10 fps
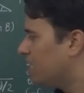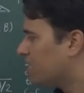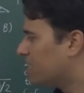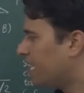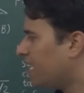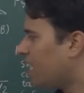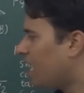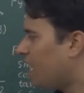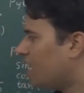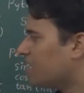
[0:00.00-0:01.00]
There
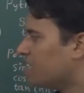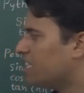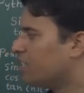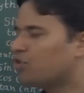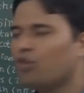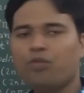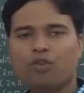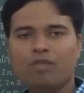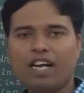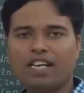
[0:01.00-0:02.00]
are the two
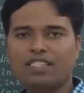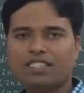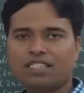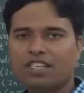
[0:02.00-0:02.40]
formulas